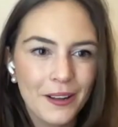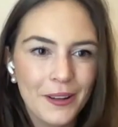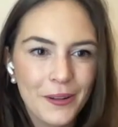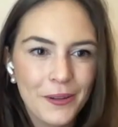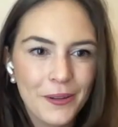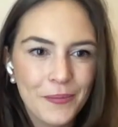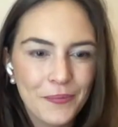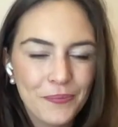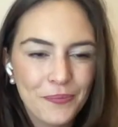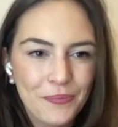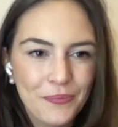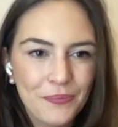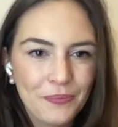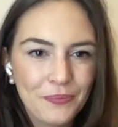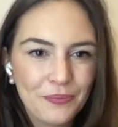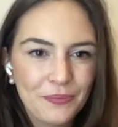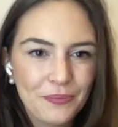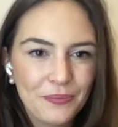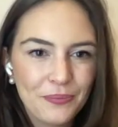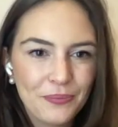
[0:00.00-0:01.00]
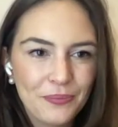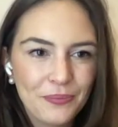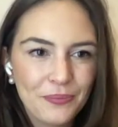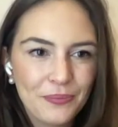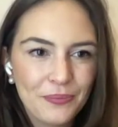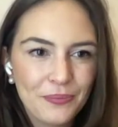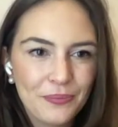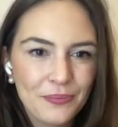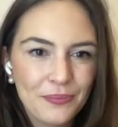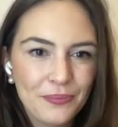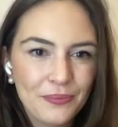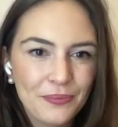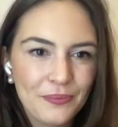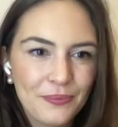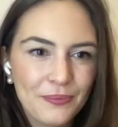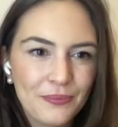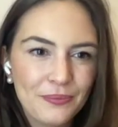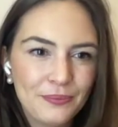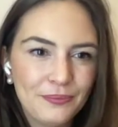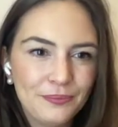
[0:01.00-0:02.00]

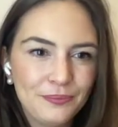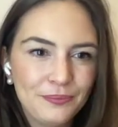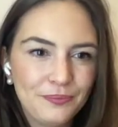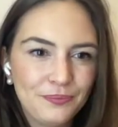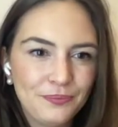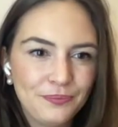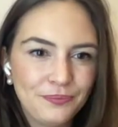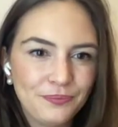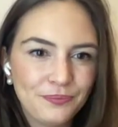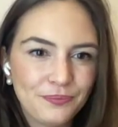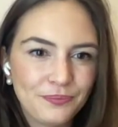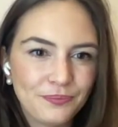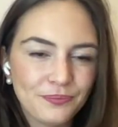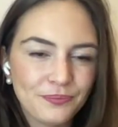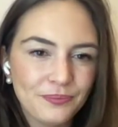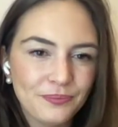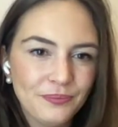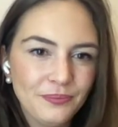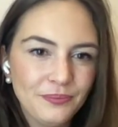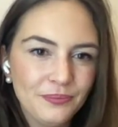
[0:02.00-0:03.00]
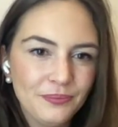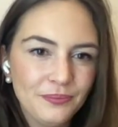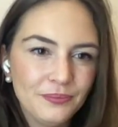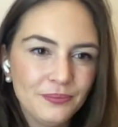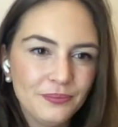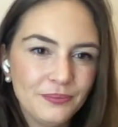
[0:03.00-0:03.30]
This person isn't speaking.